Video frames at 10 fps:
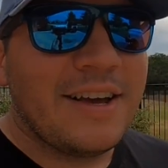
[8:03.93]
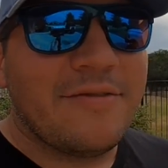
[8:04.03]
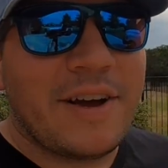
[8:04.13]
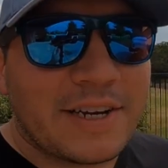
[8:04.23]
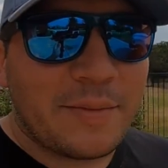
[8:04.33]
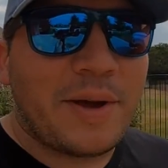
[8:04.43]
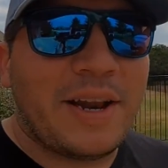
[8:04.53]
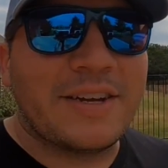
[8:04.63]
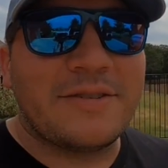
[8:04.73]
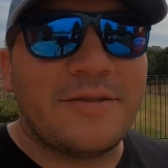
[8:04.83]
In fact, I
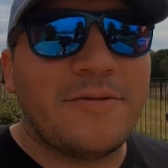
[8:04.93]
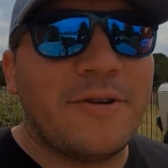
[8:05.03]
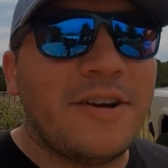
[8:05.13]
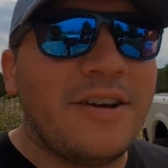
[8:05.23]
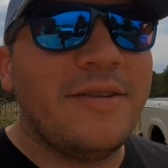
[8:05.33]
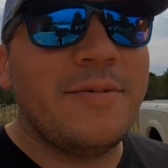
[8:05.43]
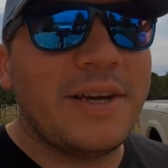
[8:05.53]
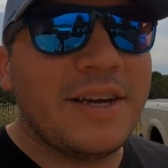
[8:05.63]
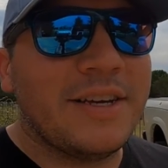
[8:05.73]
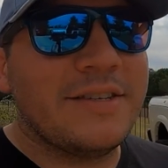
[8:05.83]
paid extra for it
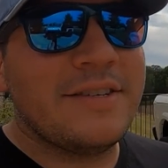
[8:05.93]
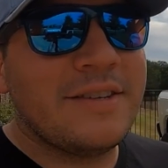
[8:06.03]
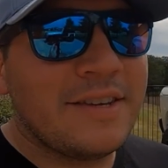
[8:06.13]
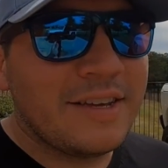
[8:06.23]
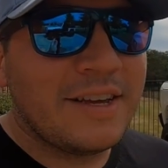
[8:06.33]
because